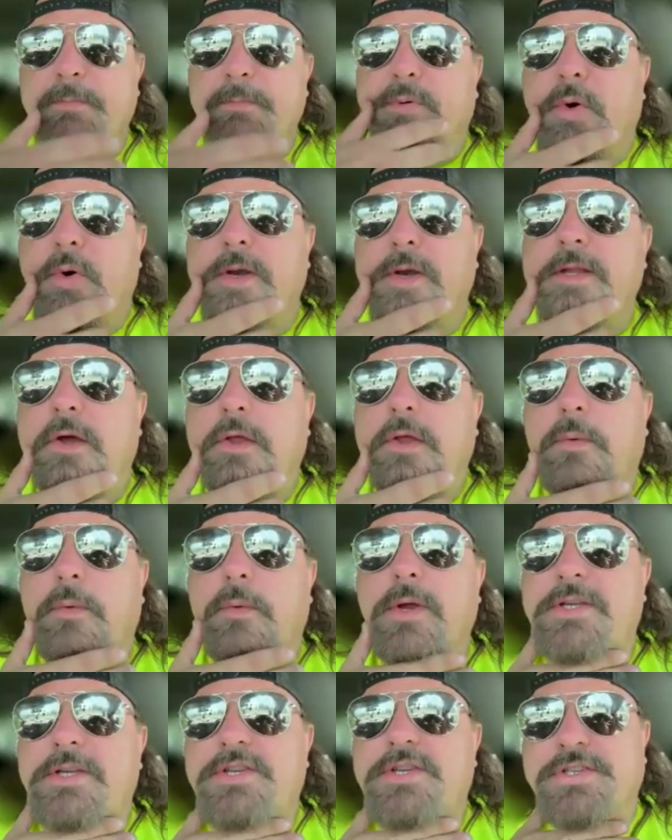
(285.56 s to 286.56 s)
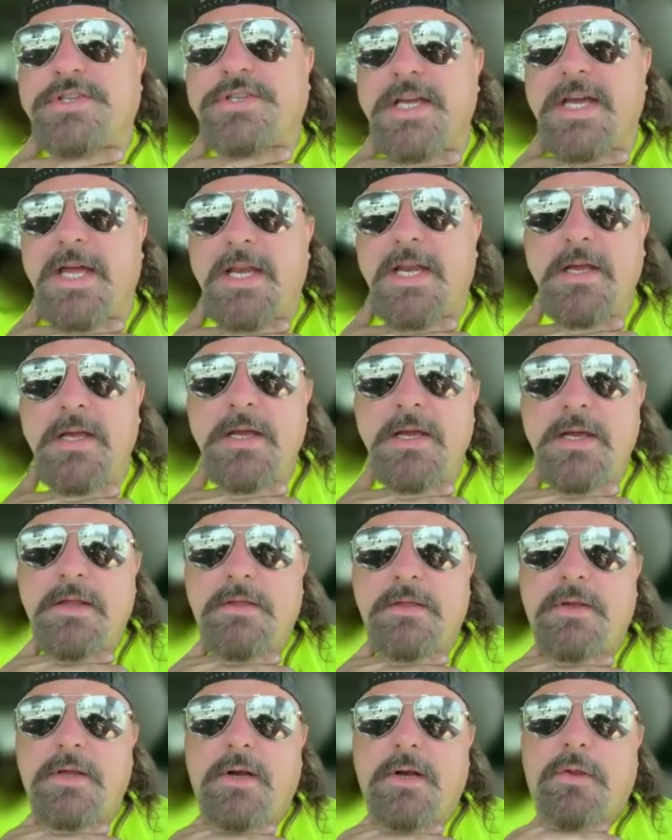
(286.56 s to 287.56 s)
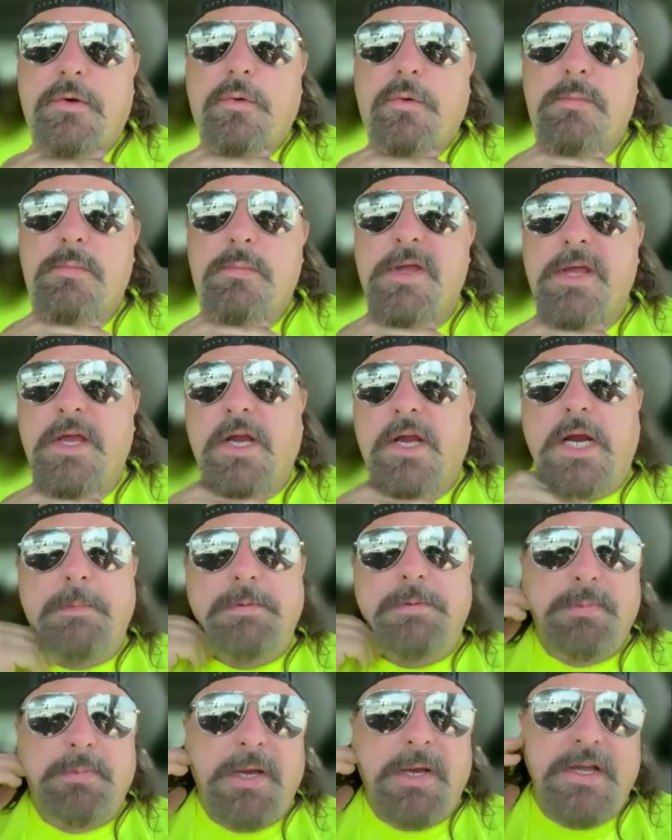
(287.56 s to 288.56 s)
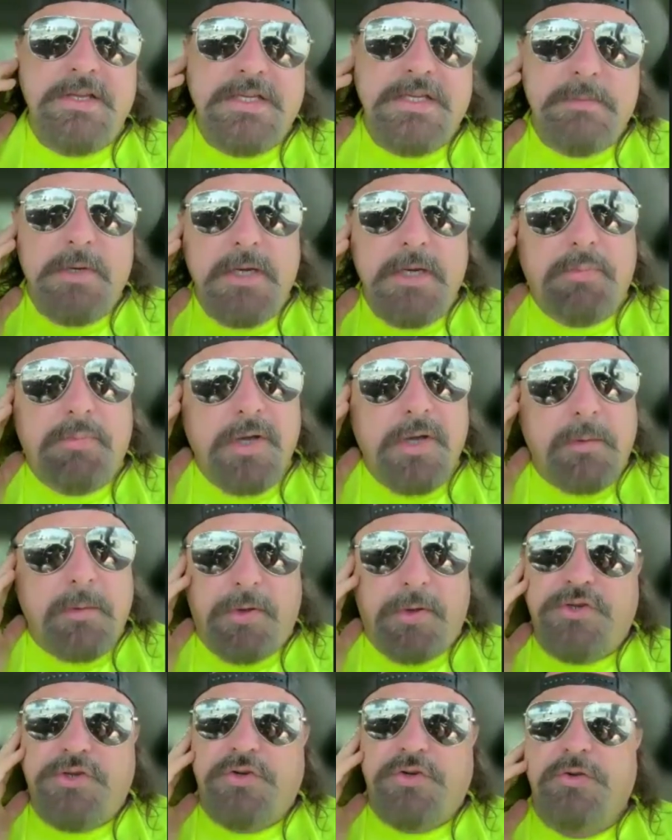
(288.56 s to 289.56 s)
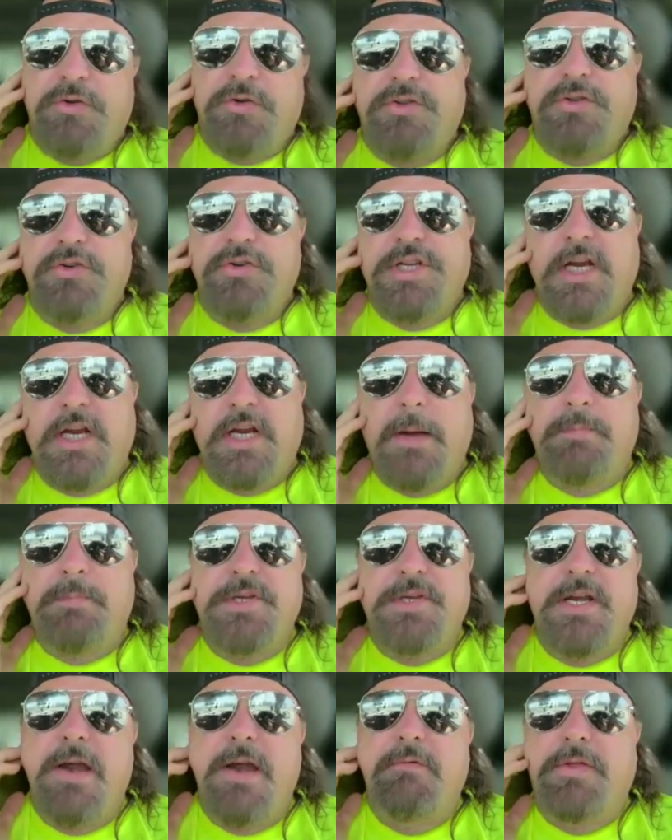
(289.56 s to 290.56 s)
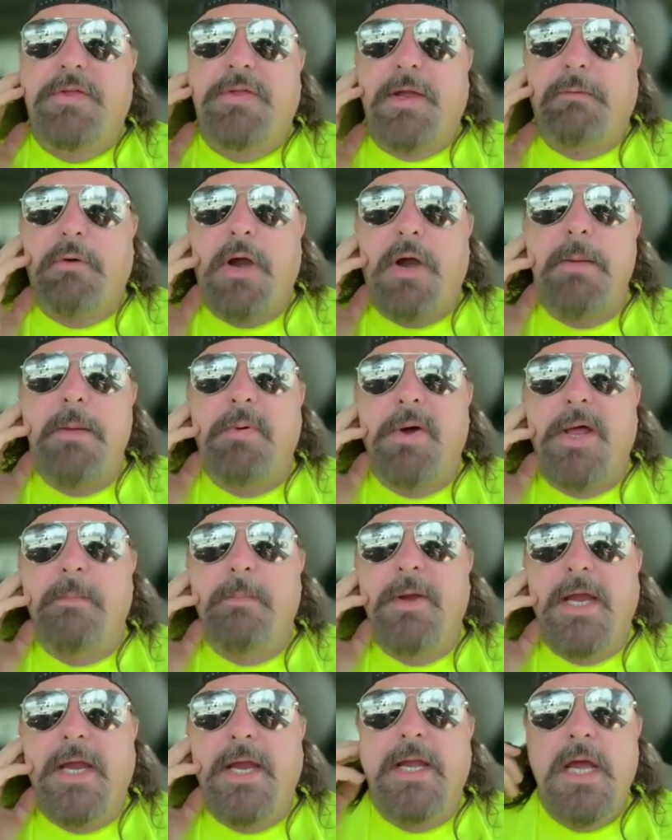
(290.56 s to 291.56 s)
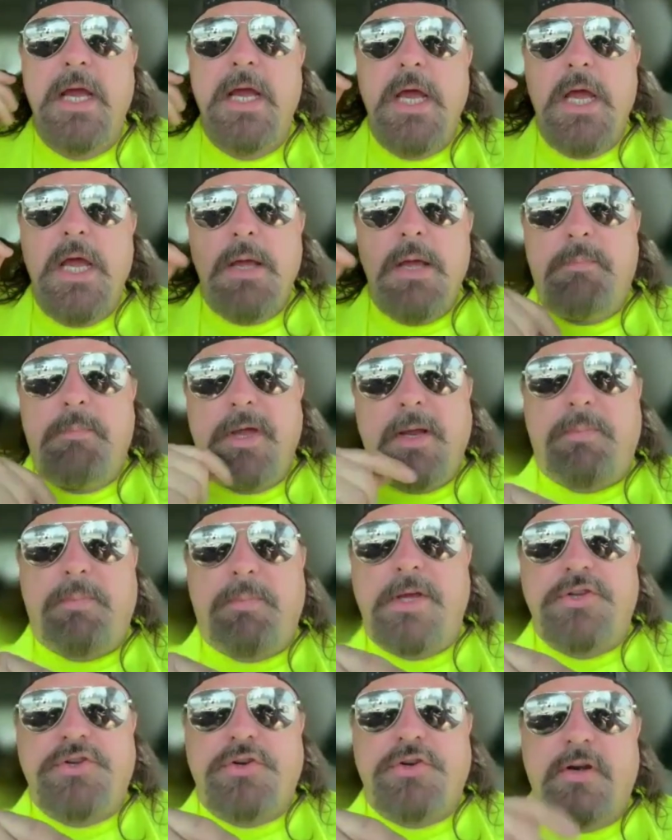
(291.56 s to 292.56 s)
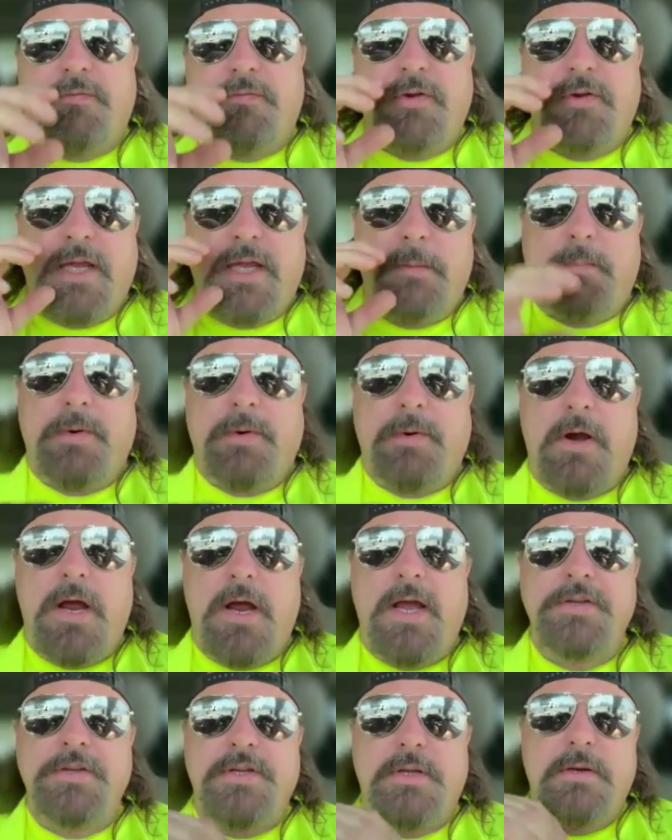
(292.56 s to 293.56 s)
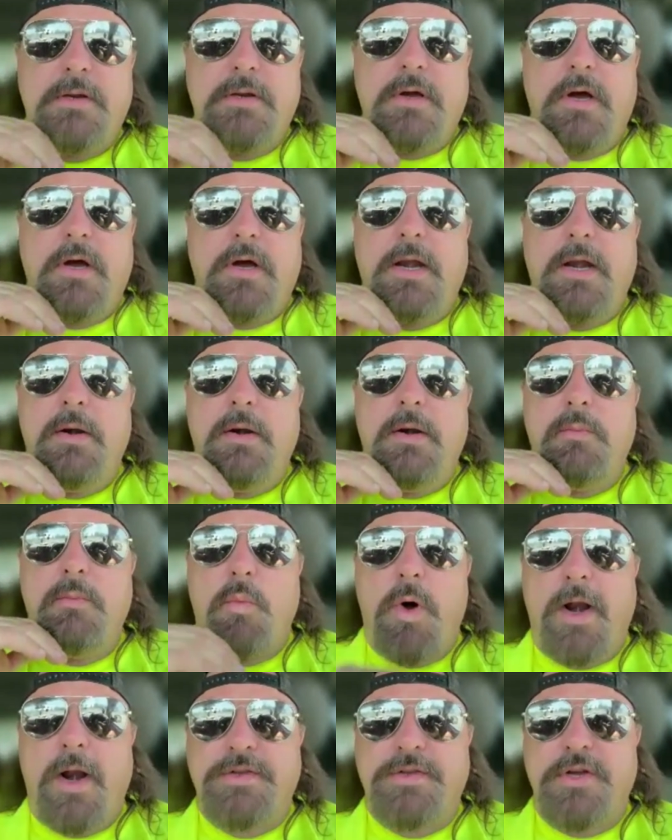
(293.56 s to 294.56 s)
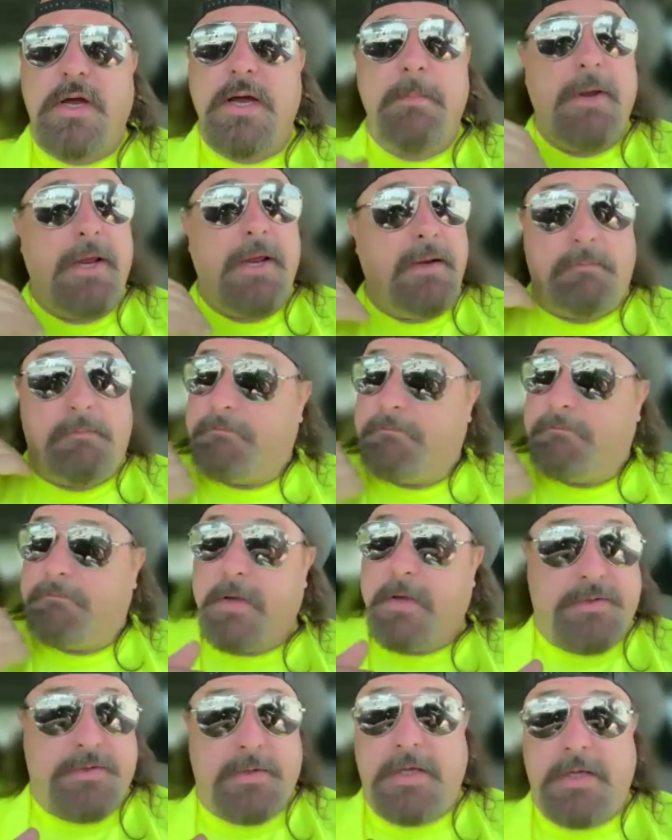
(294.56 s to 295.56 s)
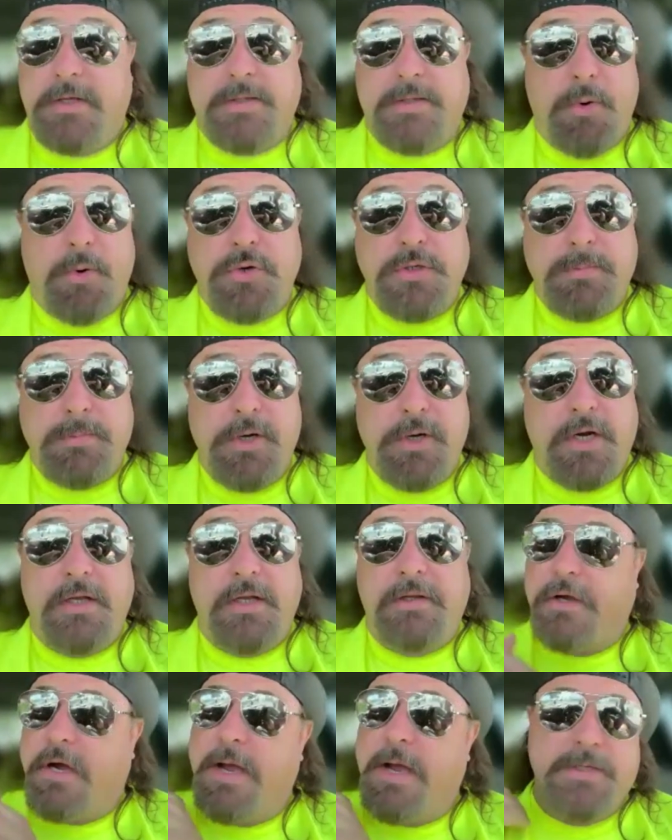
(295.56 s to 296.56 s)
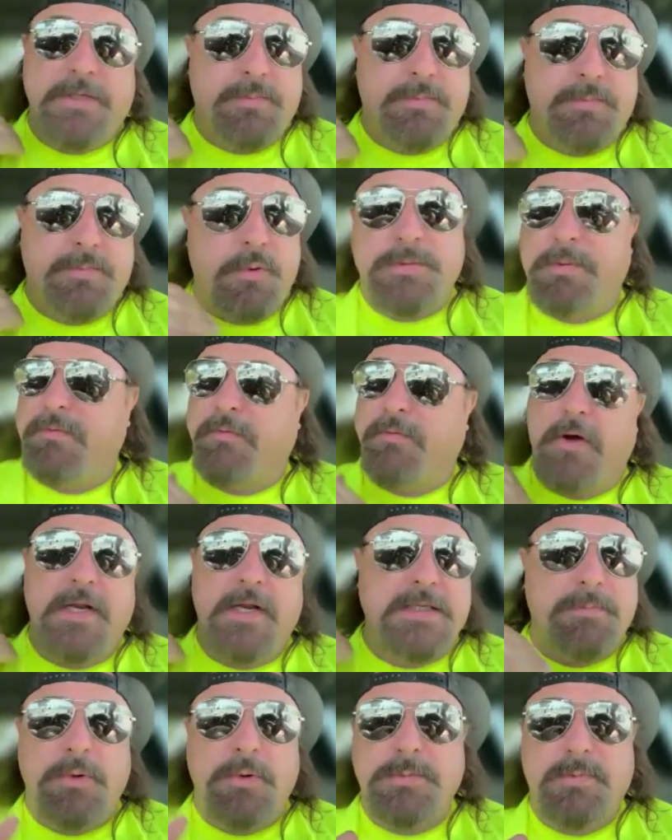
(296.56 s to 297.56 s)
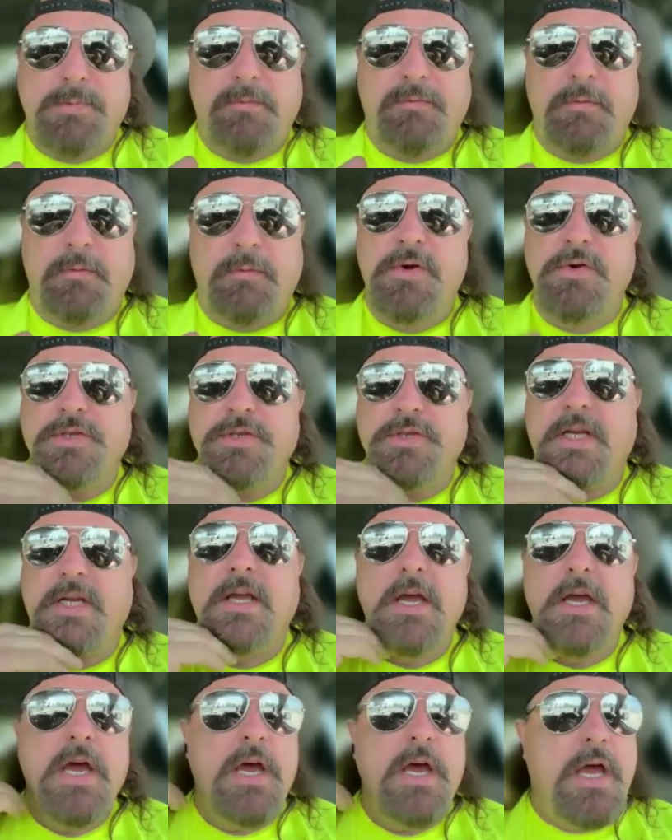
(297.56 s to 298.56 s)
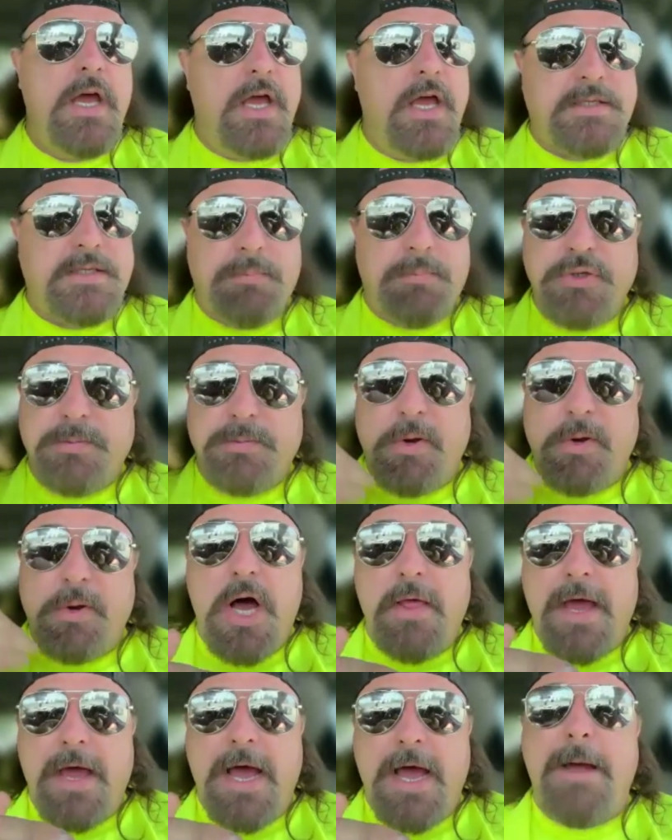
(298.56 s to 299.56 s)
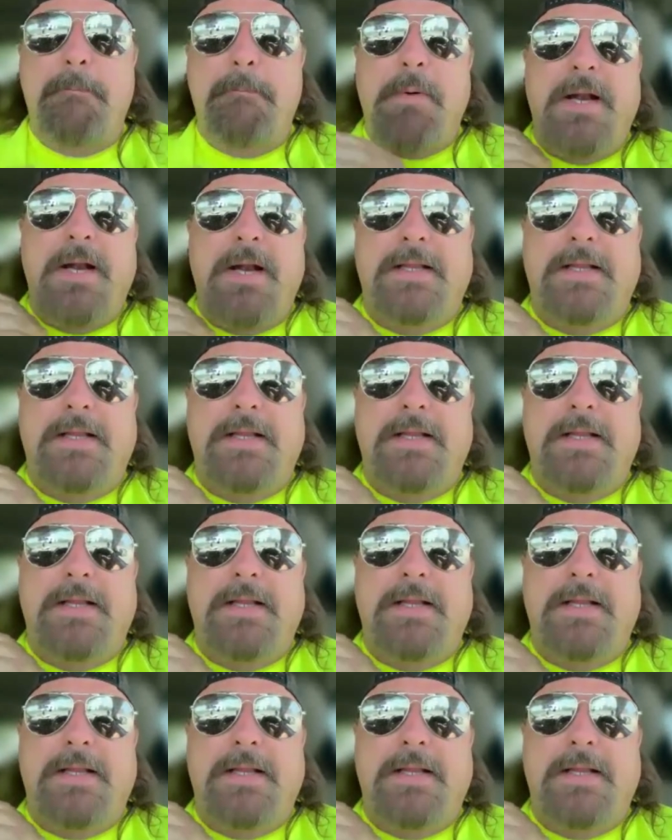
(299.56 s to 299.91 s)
important though that what you just said. You know, there will be hiccups because I mean, oh, big picture, oh, yeah. there's hiccups in everything, right? But I mean, big picture, if you keep your eyes on on what it's all, I mean, it's it's supposed to be a good time. It's supposed to be fun. It's supposed to be for music. It's supposed to be all that. But